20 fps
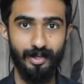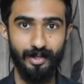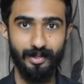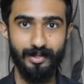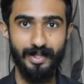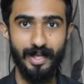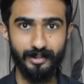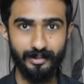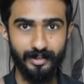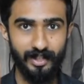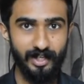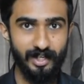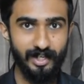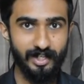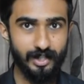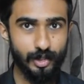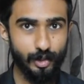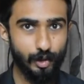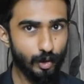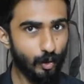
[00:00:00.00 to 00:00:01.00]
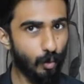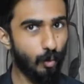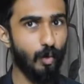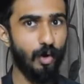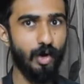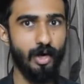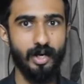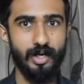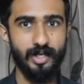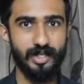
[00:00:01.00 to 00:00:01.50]
They actually listen to your
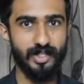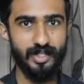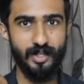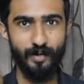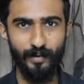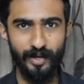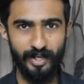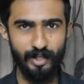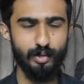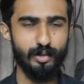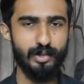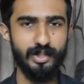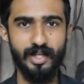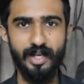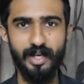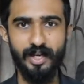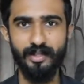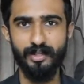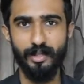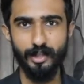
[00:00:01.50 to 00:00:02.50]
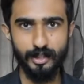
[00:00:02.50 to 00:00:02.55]
words, the way you say it,